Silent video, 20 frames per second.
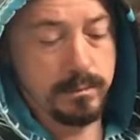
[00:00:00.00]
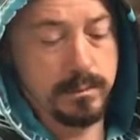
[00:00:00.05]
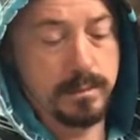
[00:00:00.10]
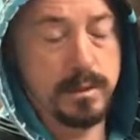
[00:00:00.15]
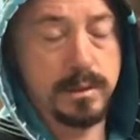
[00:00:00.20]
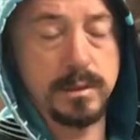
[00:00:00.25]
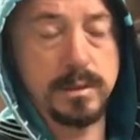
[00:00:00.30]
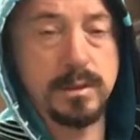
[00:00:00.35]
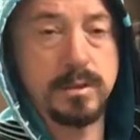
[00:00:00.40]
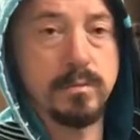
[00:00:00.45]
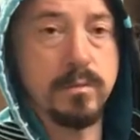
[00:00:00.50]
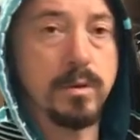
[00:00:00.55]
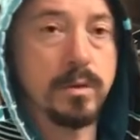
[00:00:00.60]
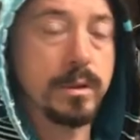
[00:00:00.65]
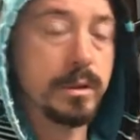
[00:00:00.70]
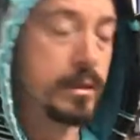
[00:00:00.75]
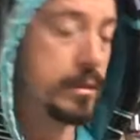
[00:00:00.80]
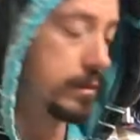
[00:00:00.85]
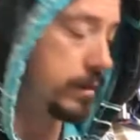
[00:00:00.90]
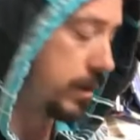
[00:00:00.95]
the
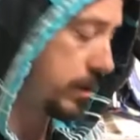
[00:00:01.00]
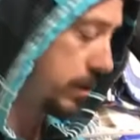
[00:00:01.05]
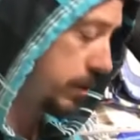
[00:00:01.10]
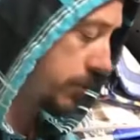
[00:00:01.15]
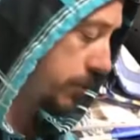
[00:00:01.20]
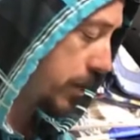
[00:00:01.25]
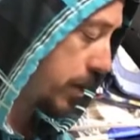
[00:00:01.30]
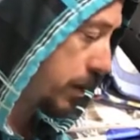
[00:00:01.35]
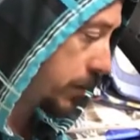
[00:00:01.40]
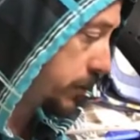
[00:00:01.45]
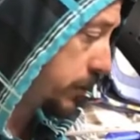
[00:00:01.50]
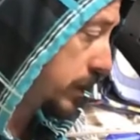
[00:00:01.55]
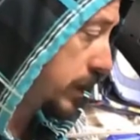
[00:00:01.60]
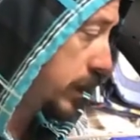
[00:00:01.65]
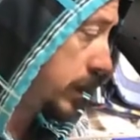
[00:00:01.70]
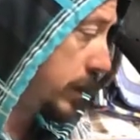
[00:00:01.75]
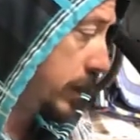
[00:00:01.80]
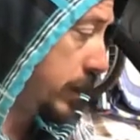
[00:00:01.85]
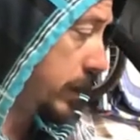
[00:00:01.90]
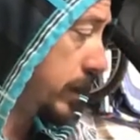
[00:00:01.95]
smaller mounts.
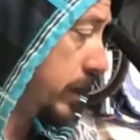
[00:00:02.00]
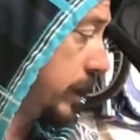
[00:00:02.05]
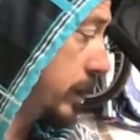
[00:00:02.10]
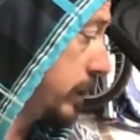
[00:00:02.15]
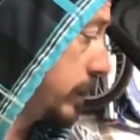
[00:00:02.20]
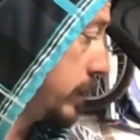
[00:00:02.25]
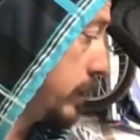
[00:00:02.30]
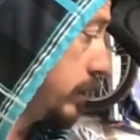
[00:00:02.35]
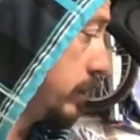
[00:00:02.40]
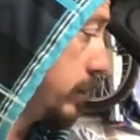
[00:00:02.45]
And